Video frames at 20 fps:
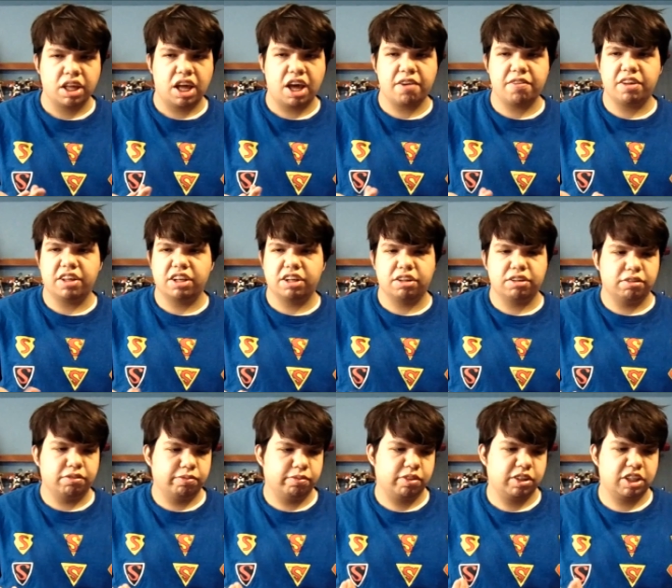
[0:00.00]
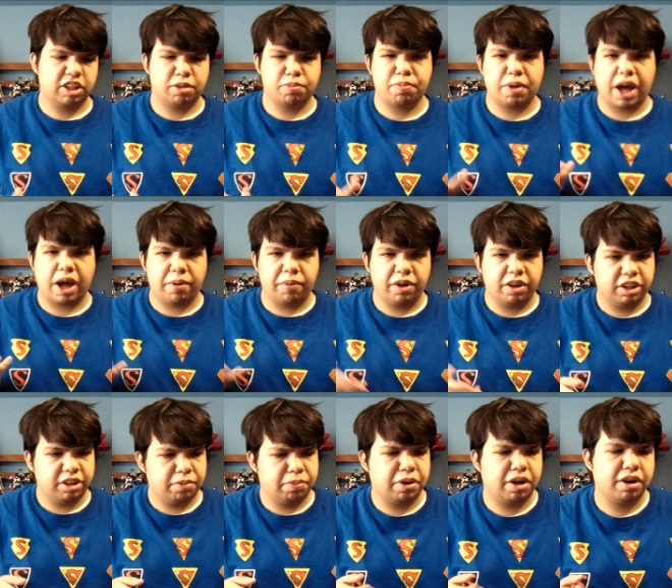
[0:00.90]
Having a little spat like
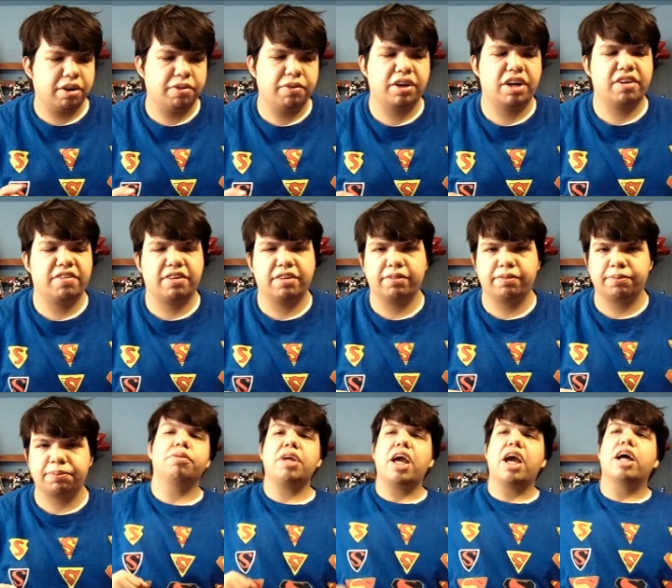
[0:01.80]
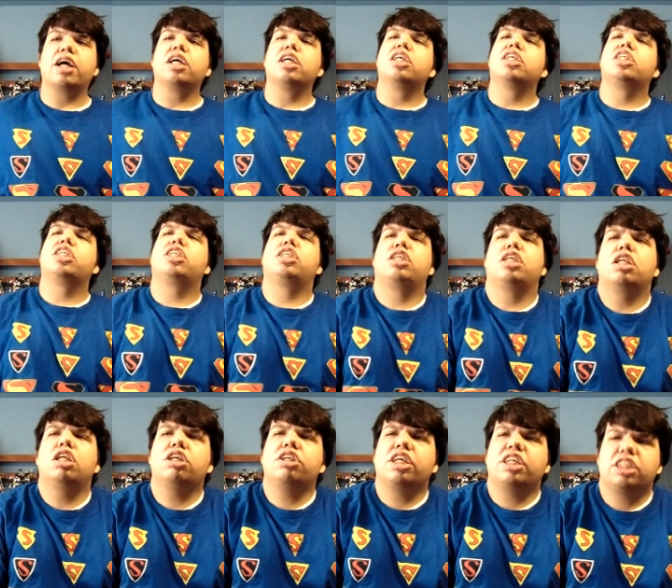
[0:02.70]
Supergirl, whatever. So yeah,
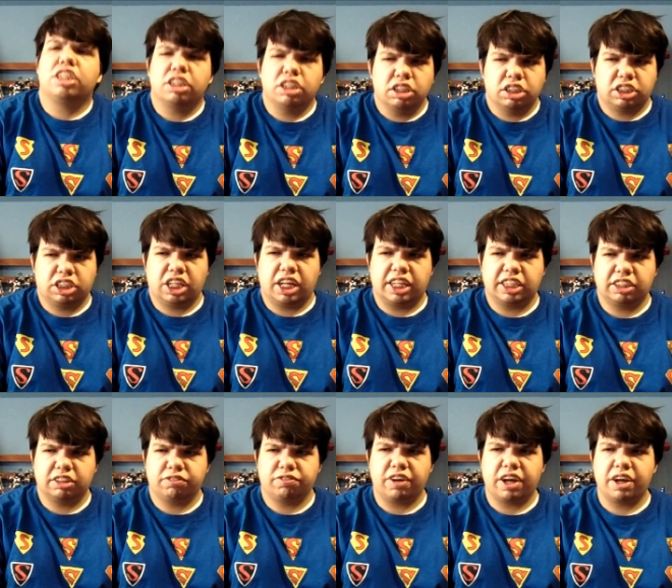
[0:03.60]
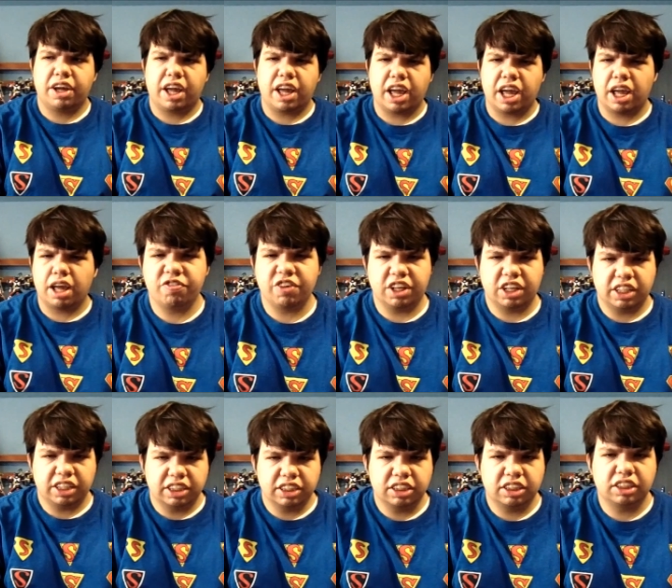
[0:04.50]
she looks like she has to fight
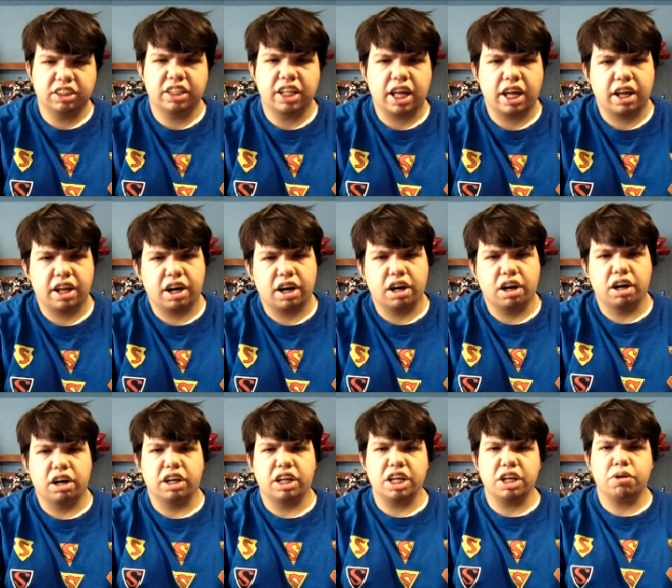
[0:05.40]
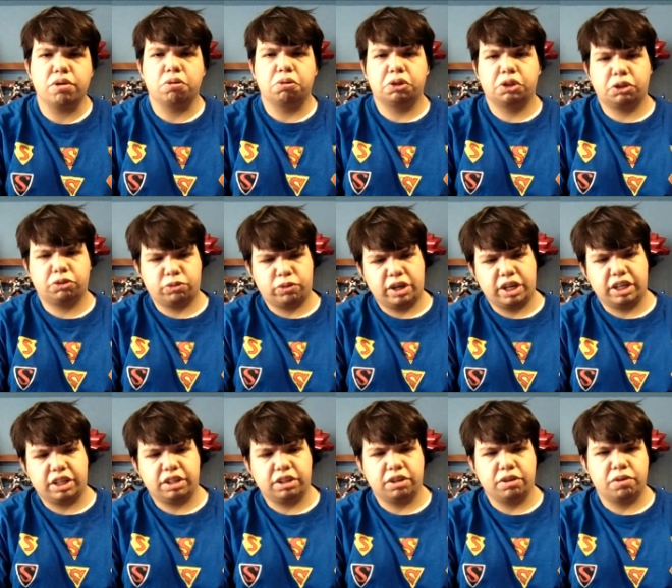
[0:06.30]
villains that are equal
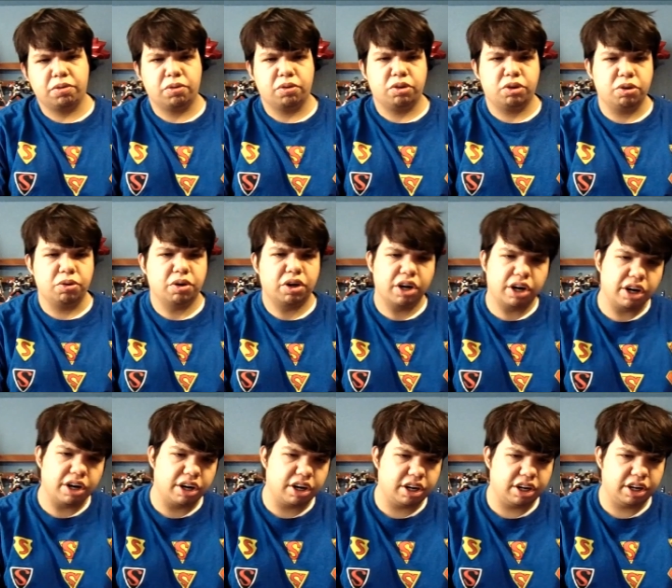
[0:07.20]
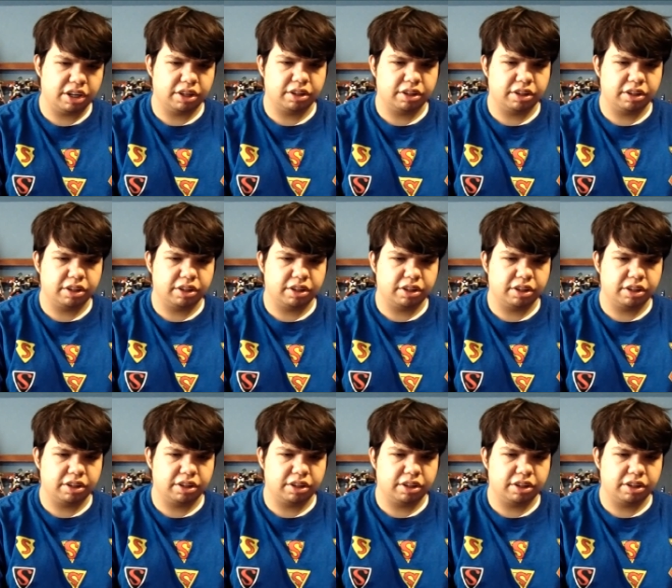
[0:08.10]
strength to her.